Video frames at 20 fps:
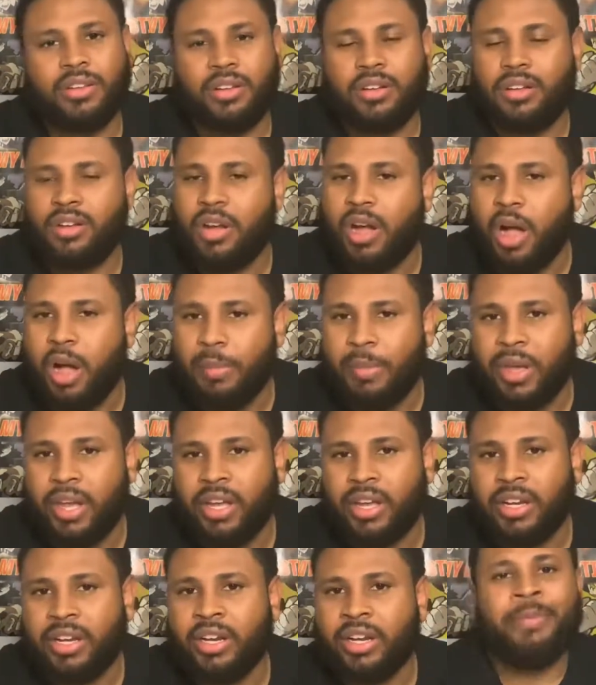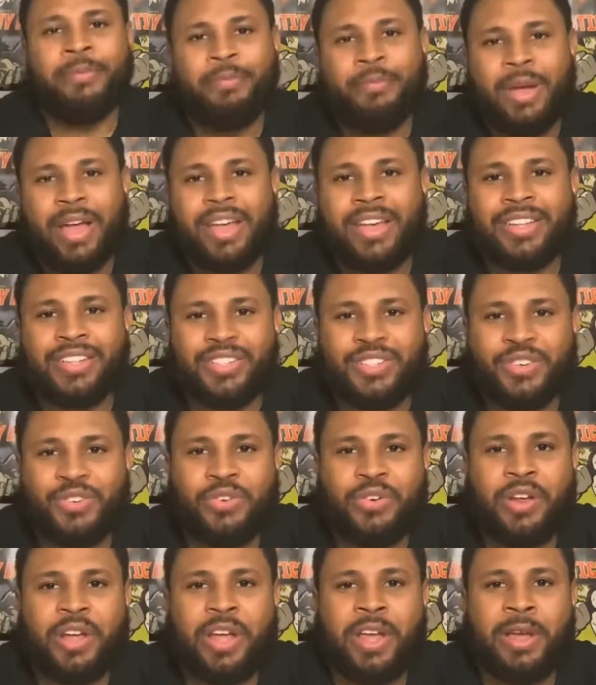comment. My
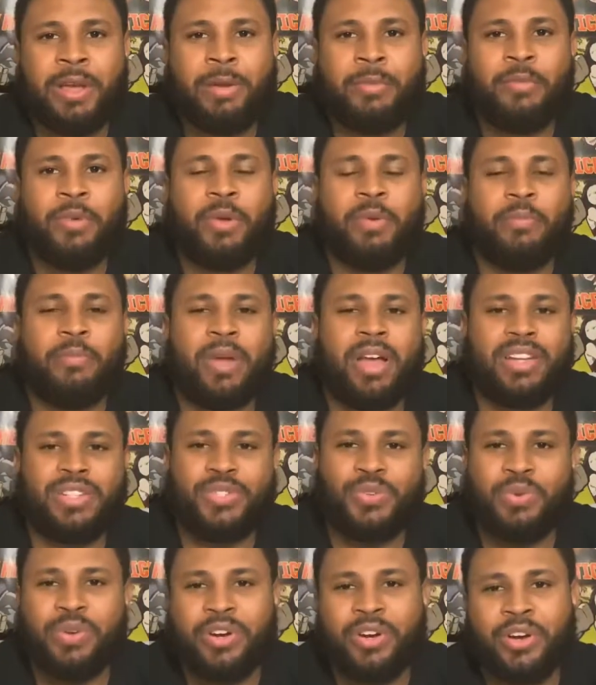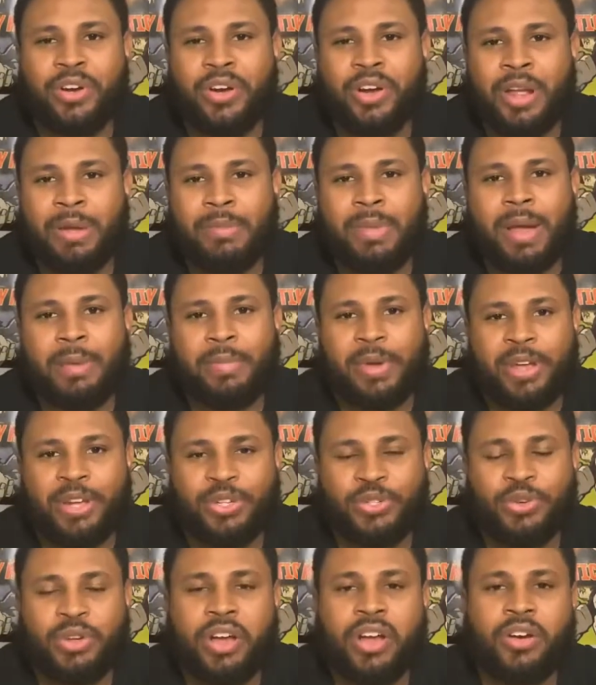Instagram, my Twitter, and my
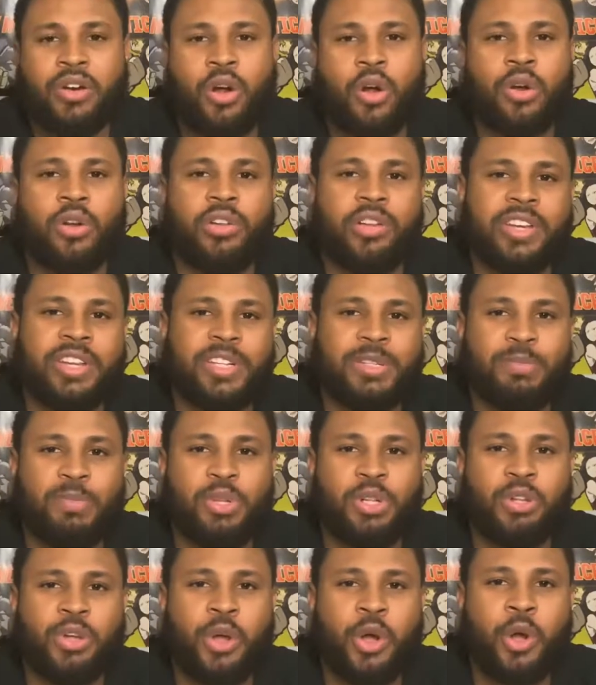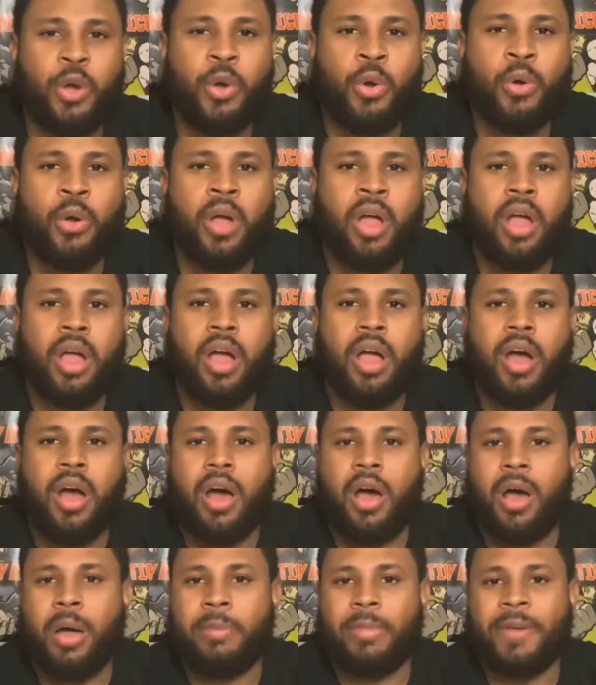Patreon are linked below.
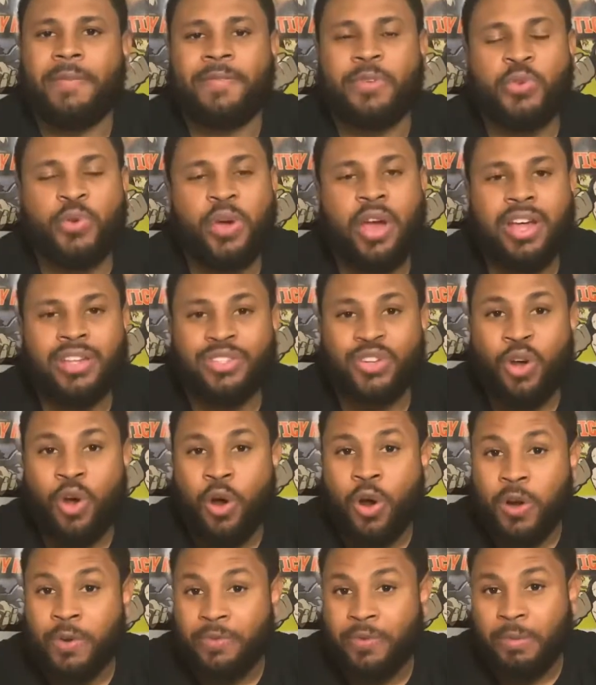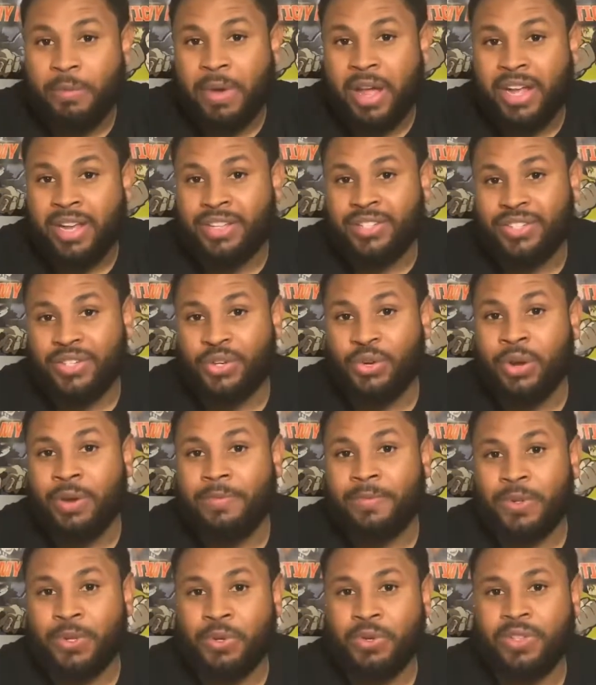If you guys are from my Instagram
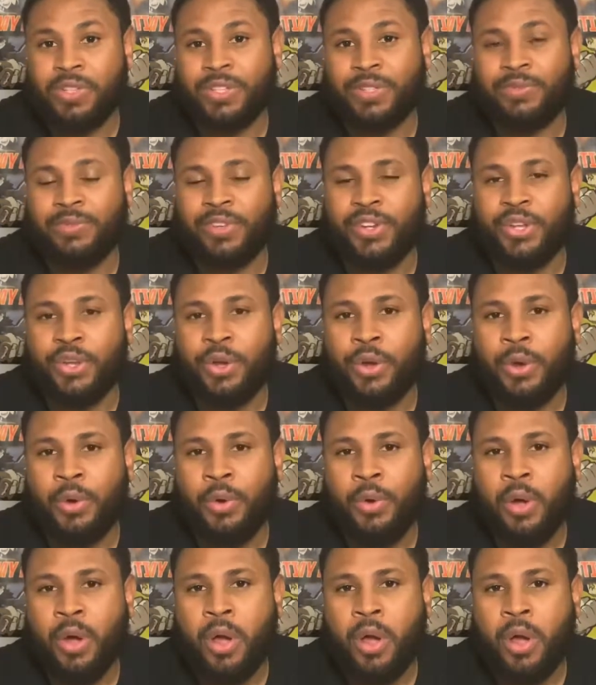viewing this video,